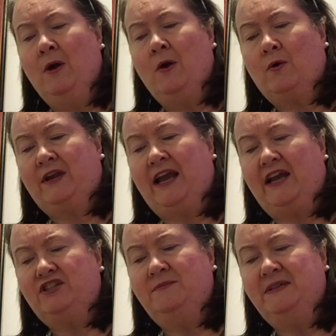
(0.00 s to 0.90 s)
or
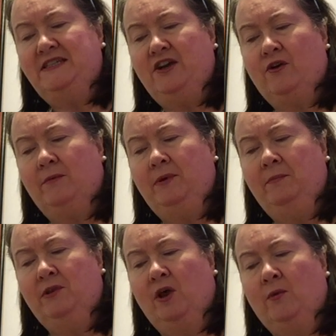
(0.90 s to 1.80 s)
catch him a terrible
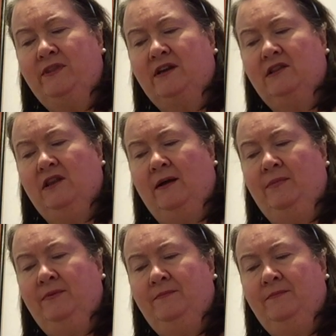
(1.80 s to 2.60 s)
blow with the club.